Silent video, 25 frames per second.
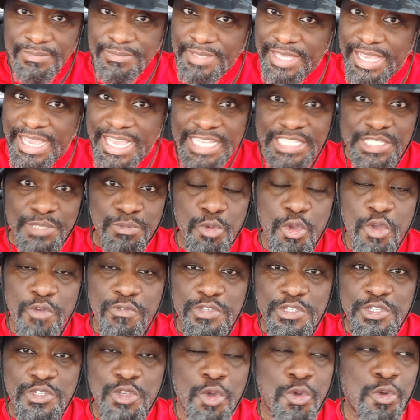It's
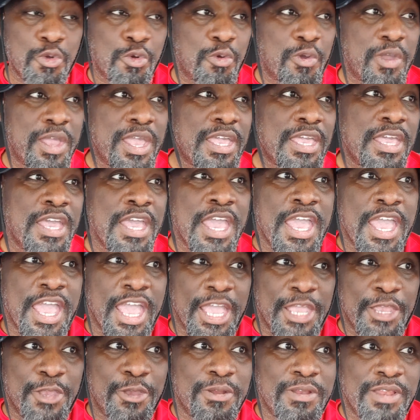moving so quick.
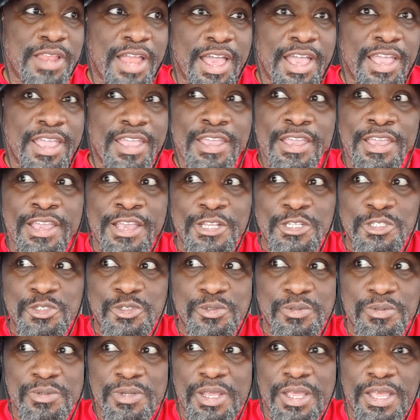And you're like,
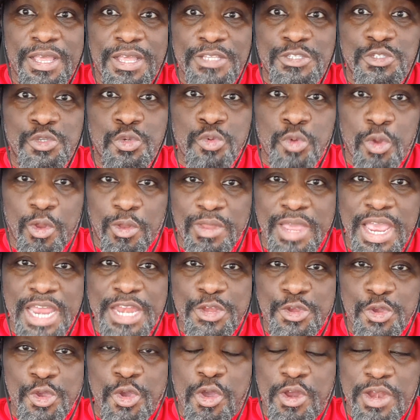sooner or later,
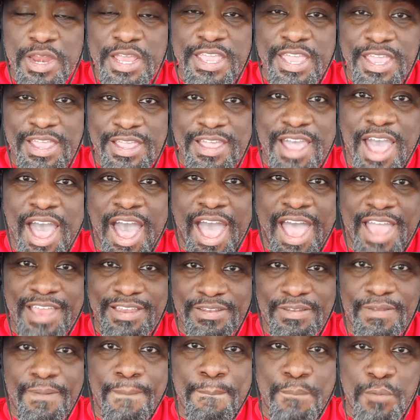you're going to get caught.
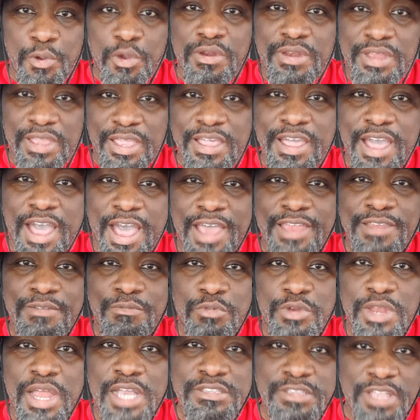You're going to get caught.
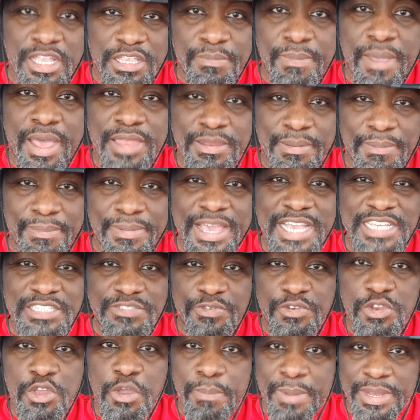What I talked about in the last
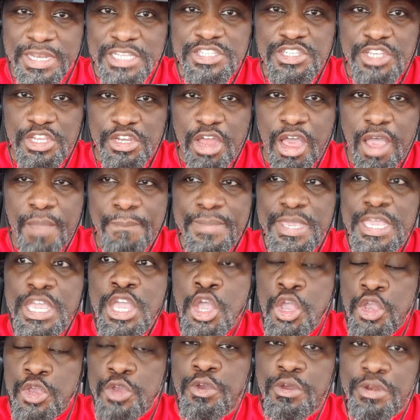video about a tsunami,
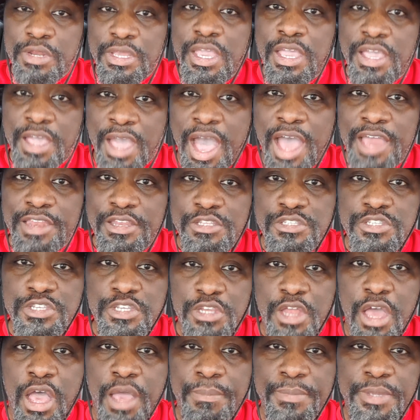you're going to get caught in a
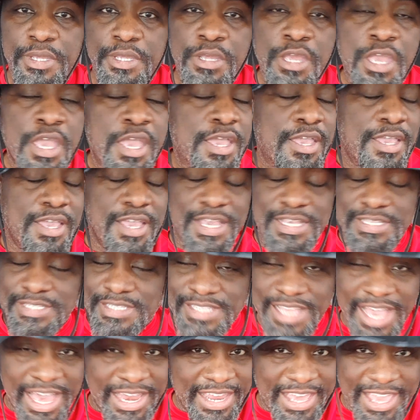tsunami. It's
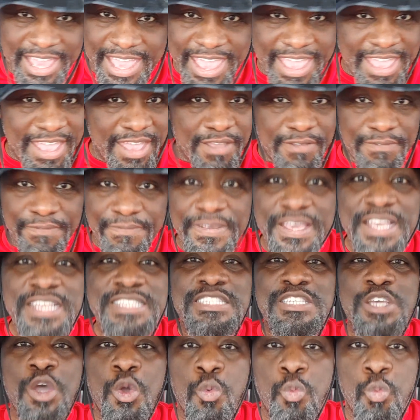not an if,
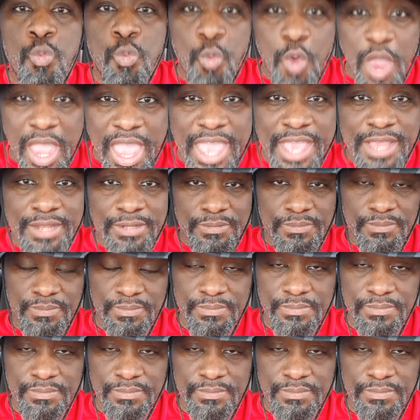it's a when.